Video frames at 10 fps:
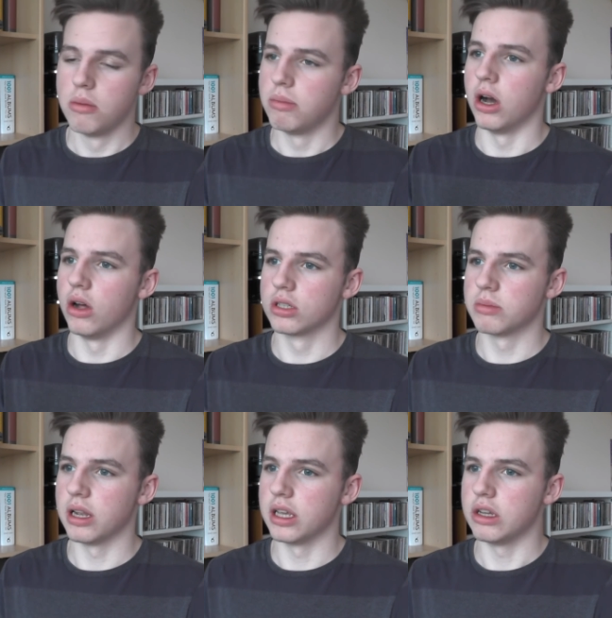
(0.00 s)
But
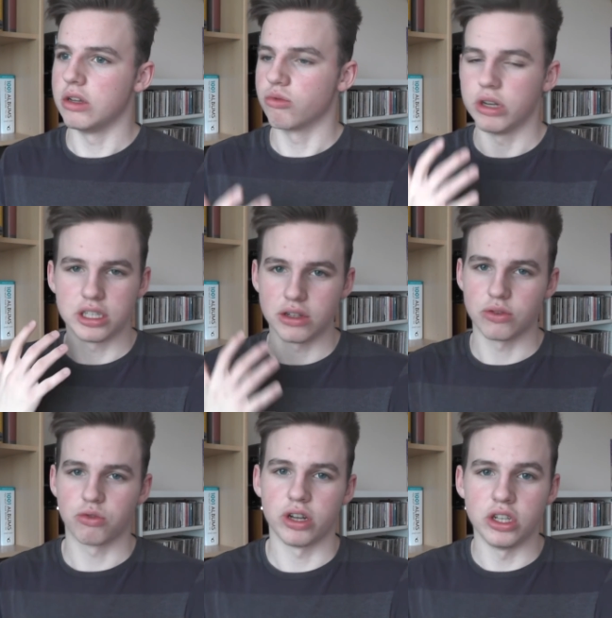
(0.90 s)
ultimately, reach out to
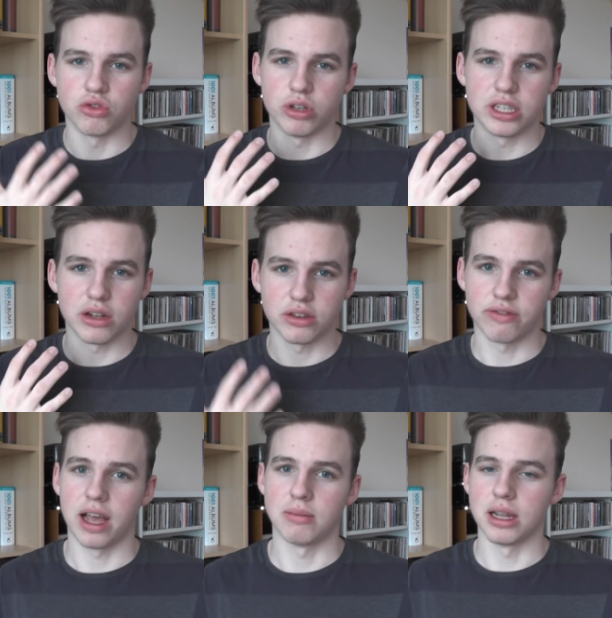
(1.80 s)
friends, reach out to
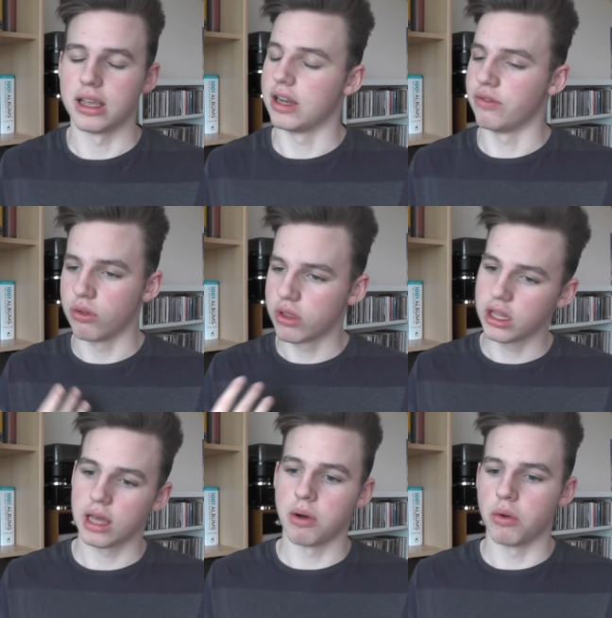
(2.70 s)
family, and if you think
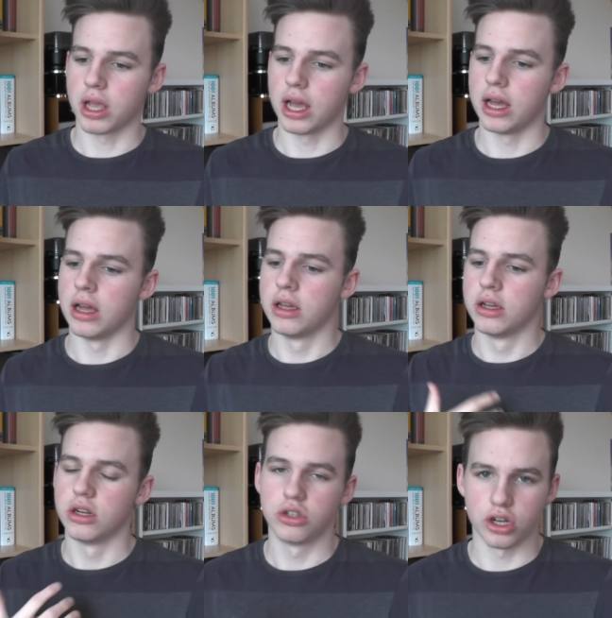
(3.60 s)
they won't care,
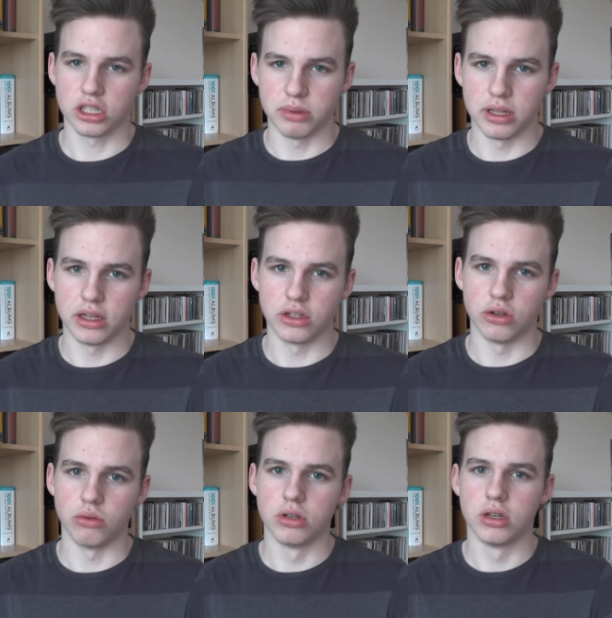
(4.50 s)
trust me, they
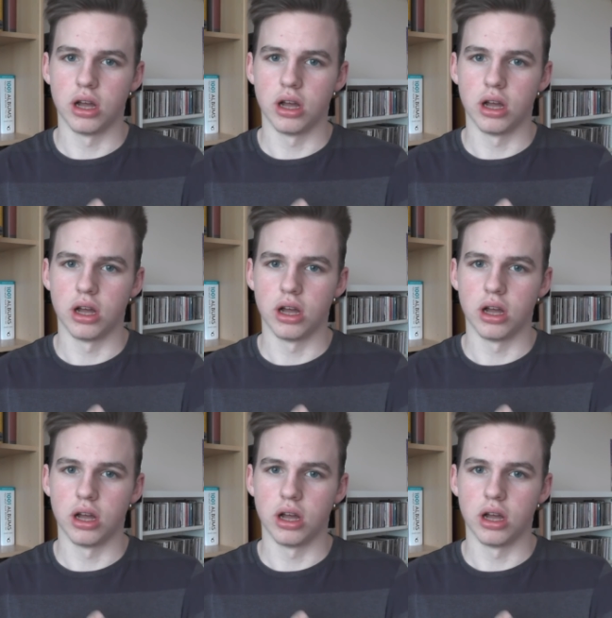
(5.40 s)
do.